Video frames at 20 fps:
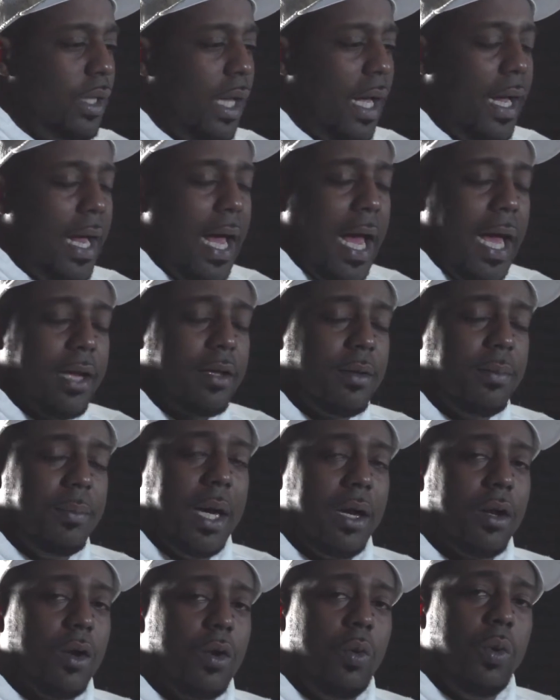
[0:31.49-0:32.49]
they ask
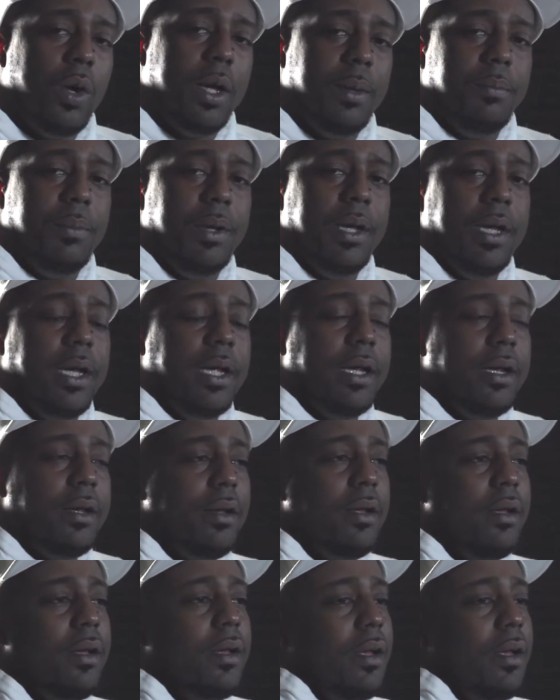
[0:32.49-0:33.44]
about equipment,